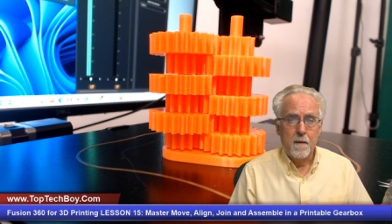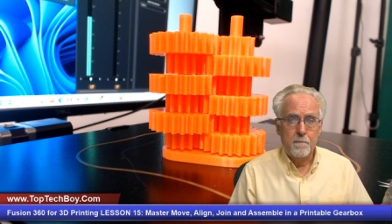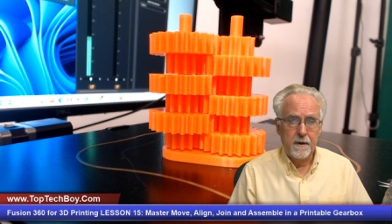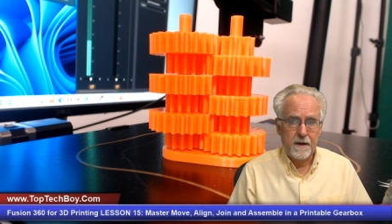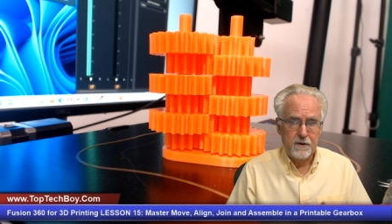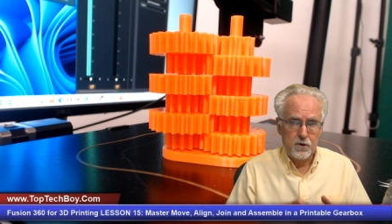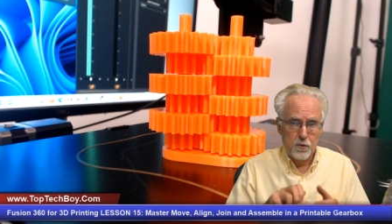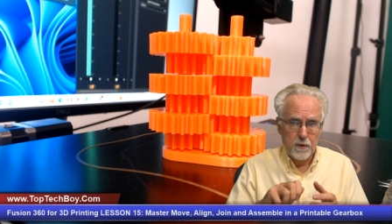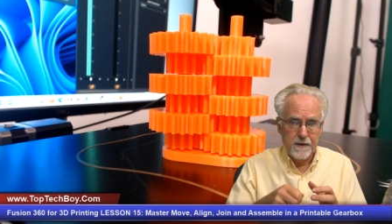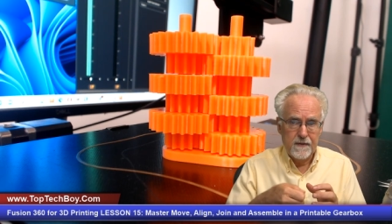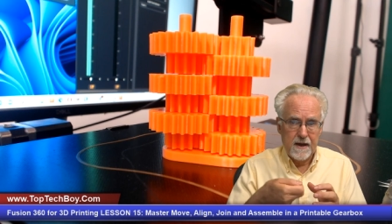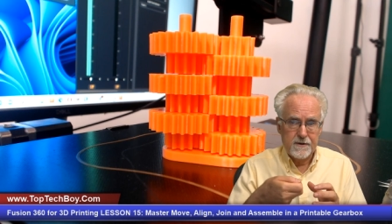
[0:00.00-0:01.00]
But in
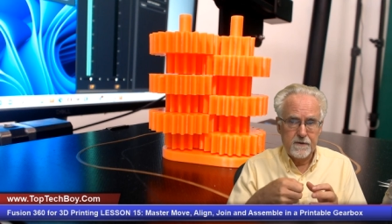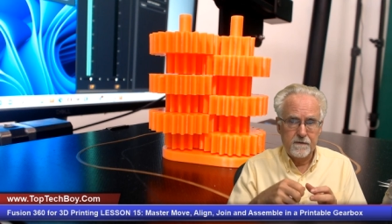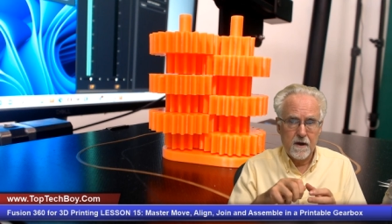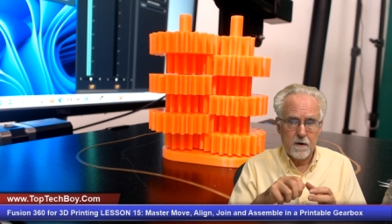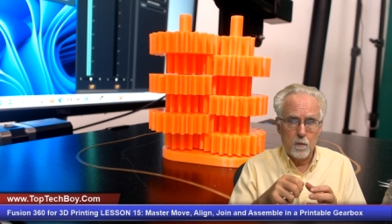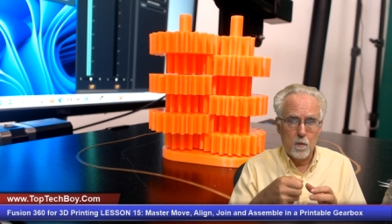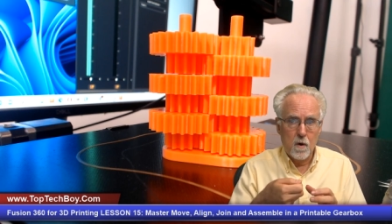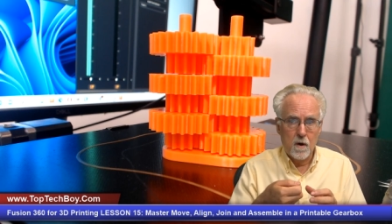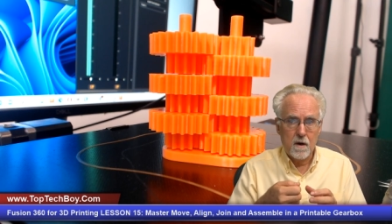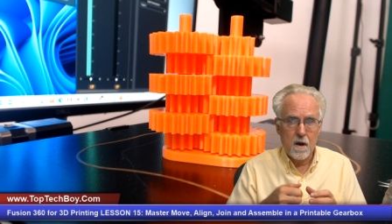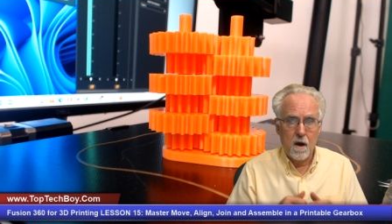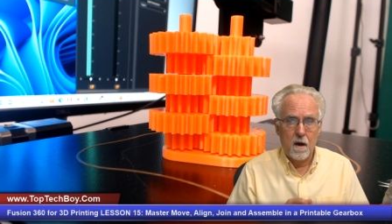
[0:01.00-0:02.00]
doing that, you've got to
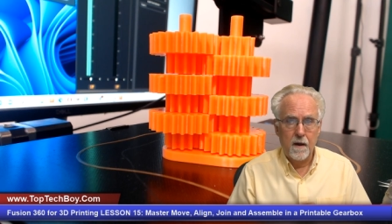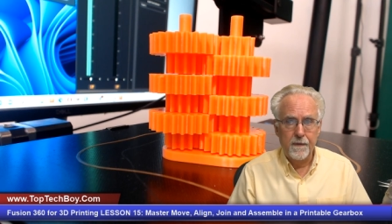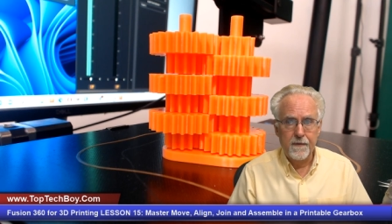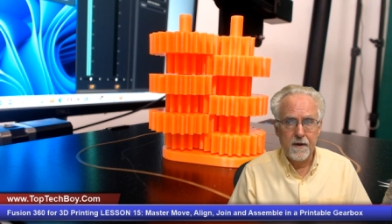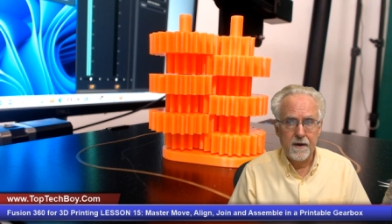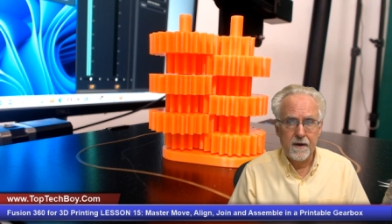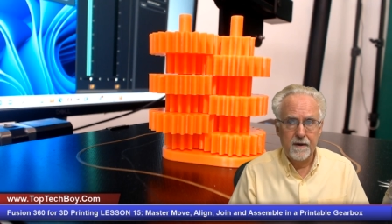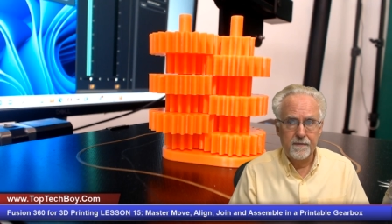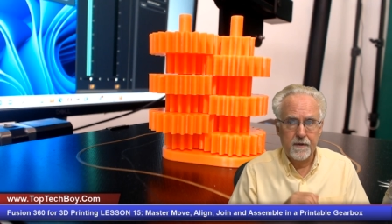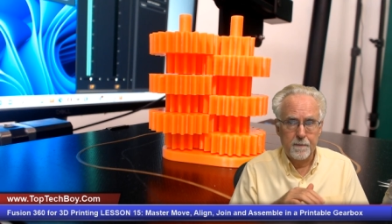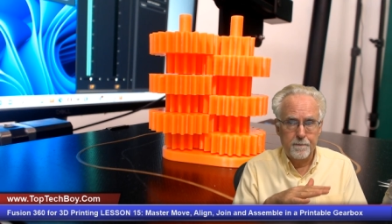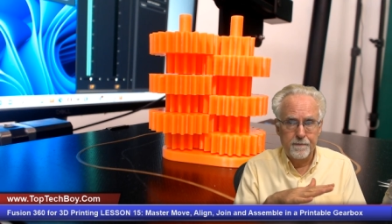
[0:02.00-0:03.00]
work on the
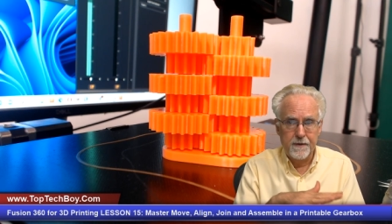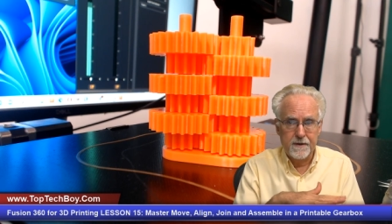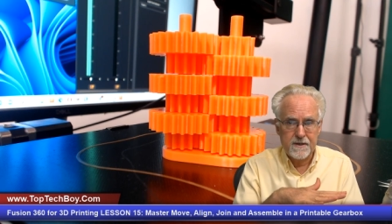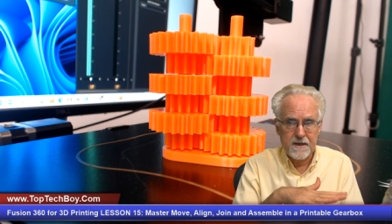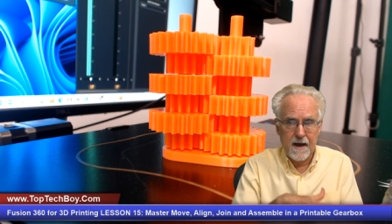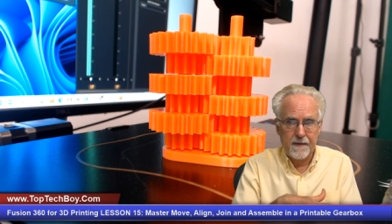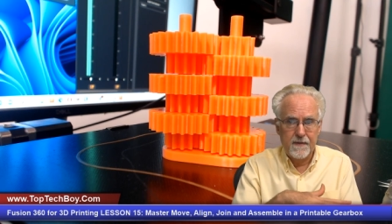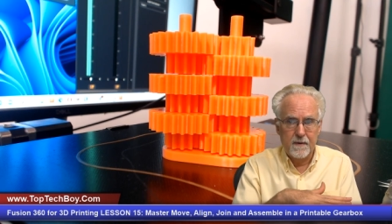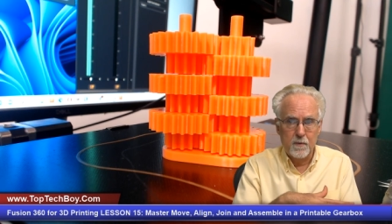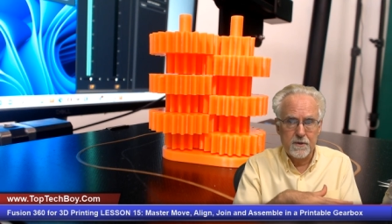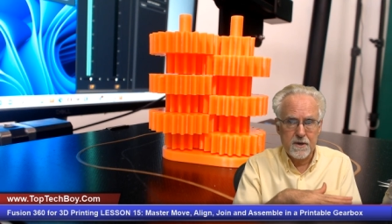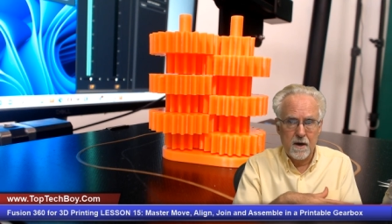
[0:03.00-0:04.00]
the, the side that
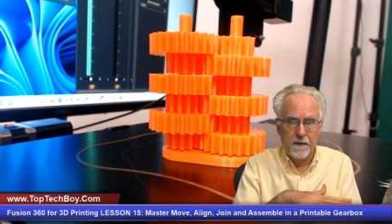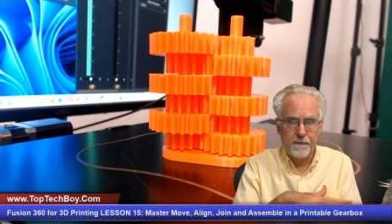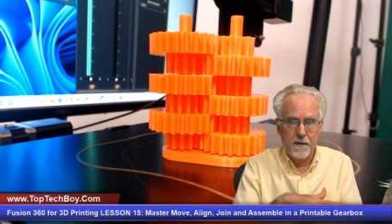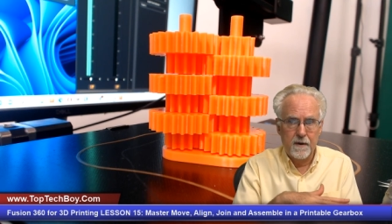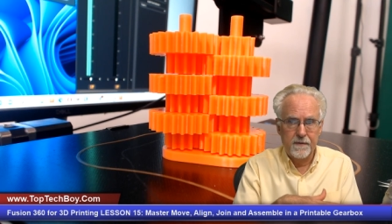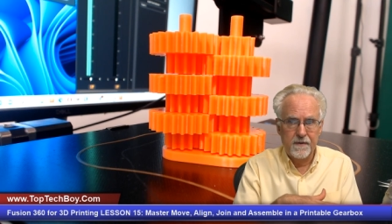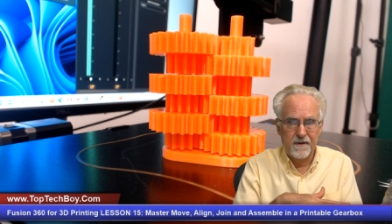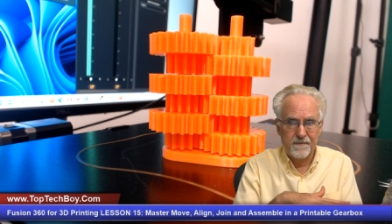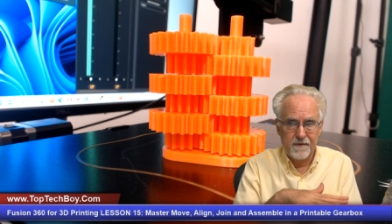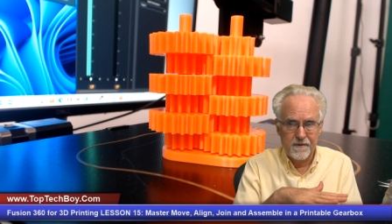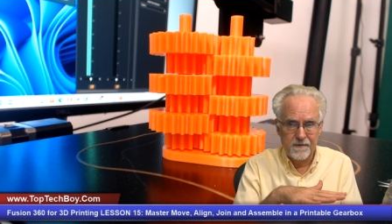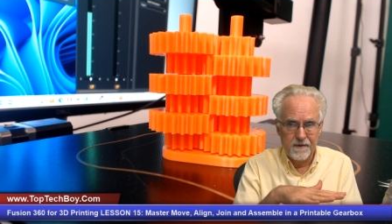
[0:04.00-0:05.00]
was on the, the
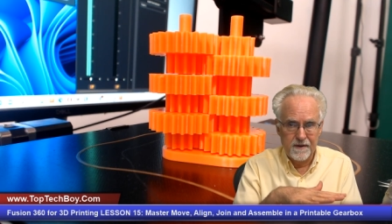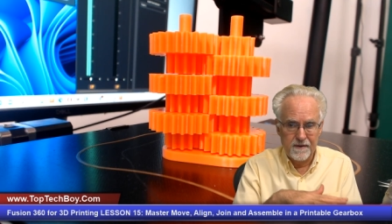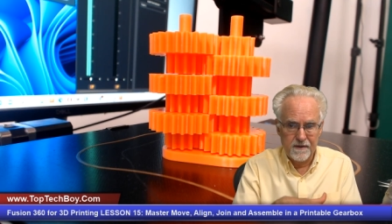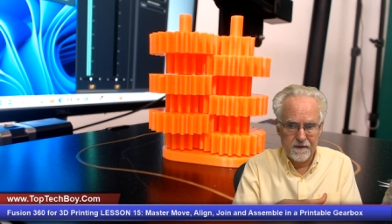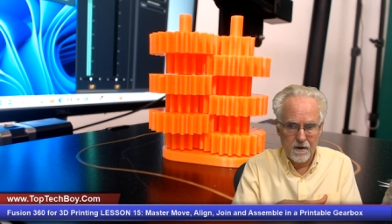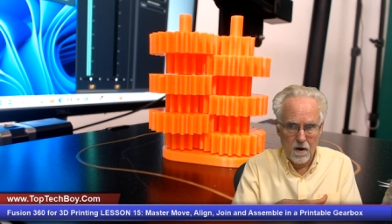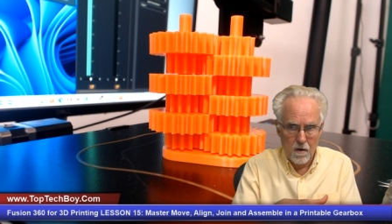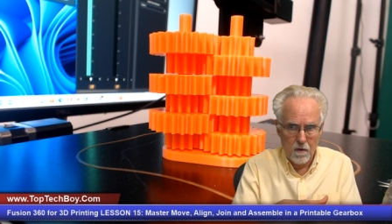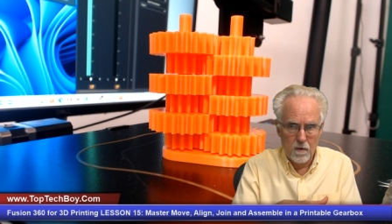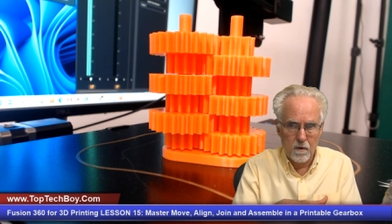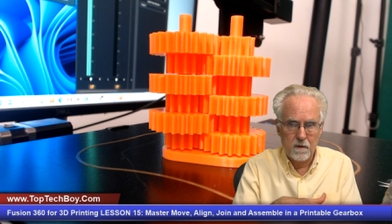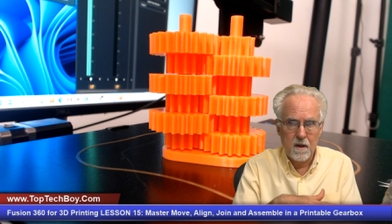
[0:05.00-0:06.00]
the the
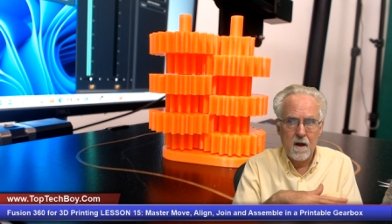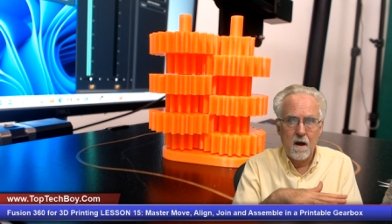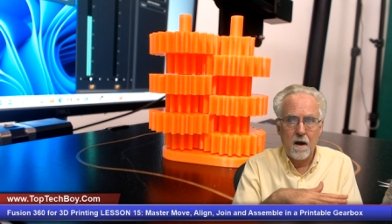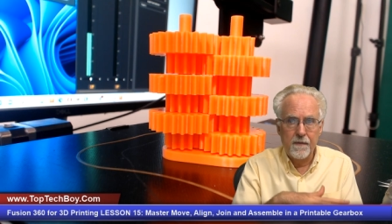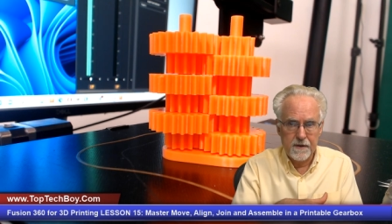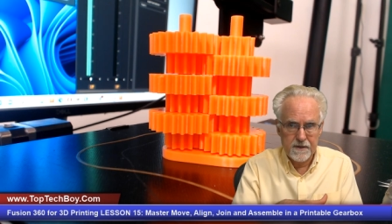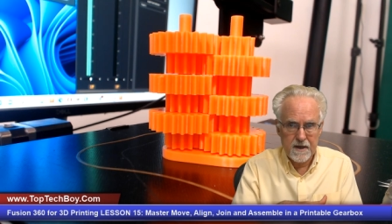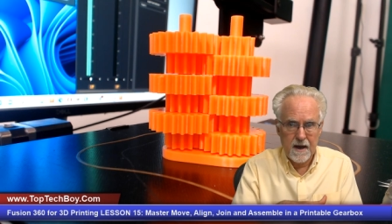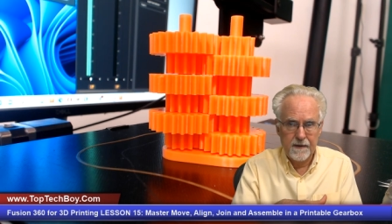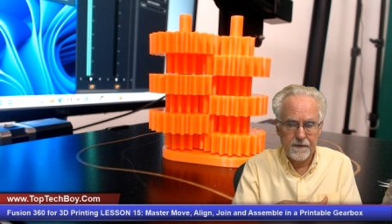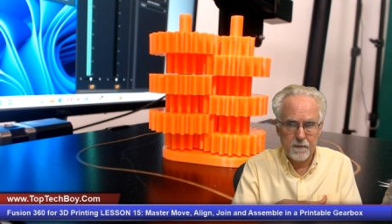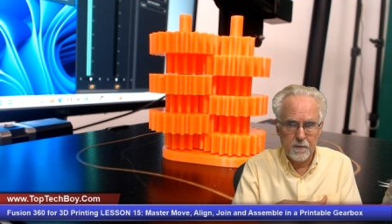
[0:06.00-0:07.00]
hole on the
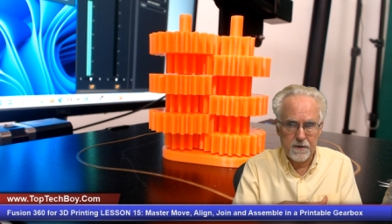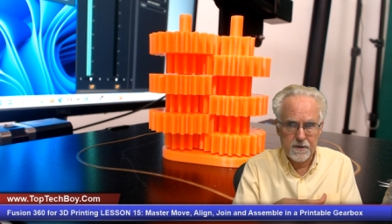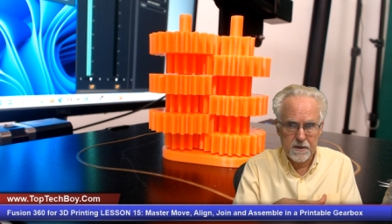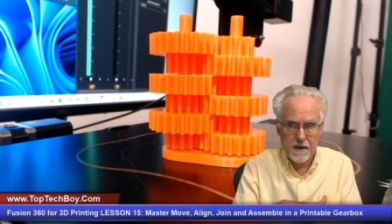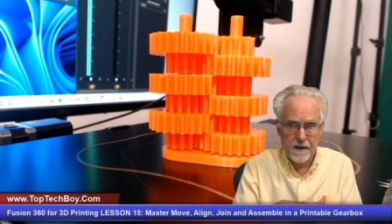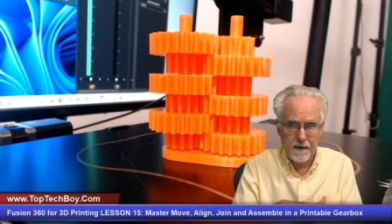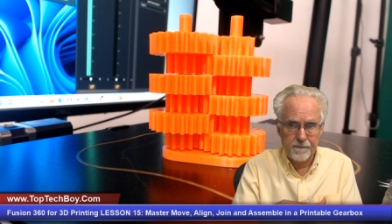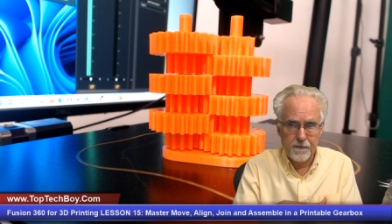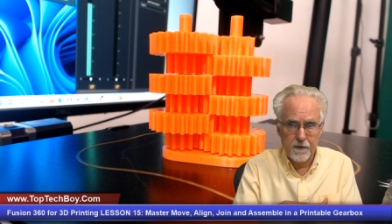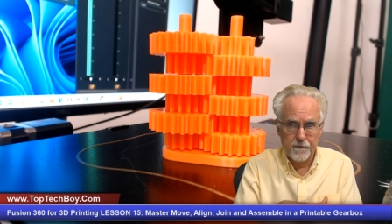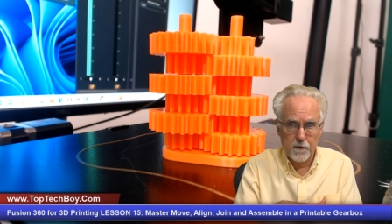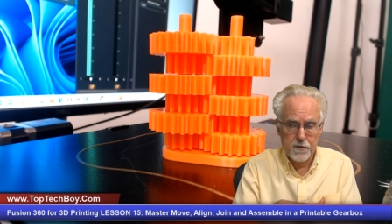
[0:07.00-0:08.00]
side that was uh,
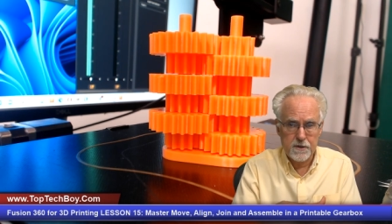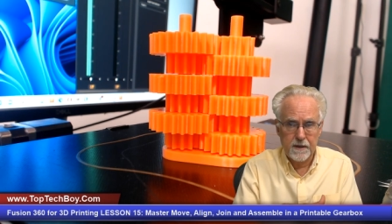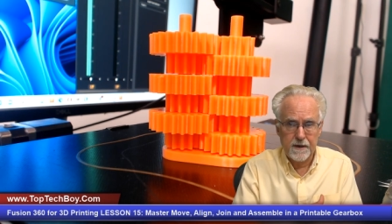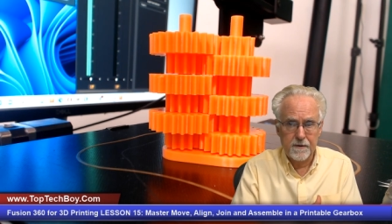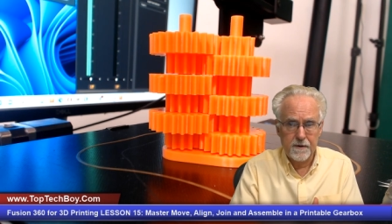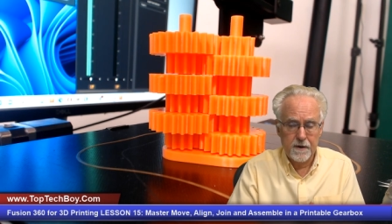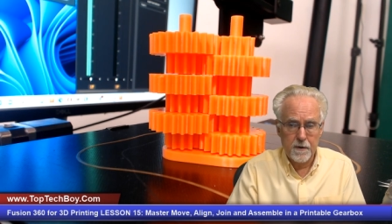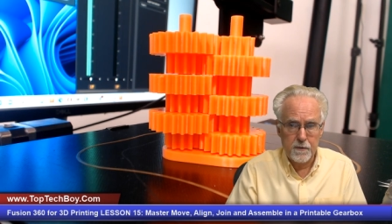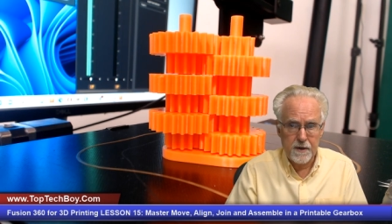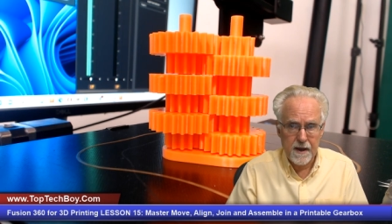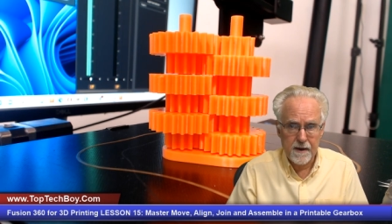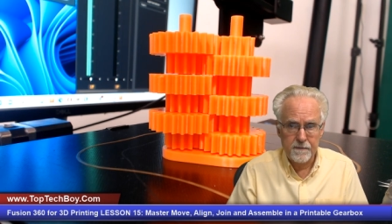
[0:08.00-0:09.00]
the first layer to go
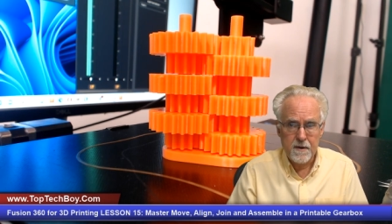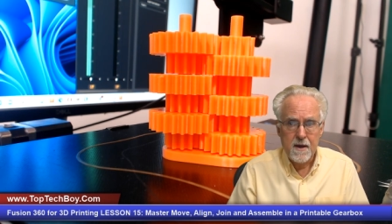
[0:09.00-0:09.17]
down.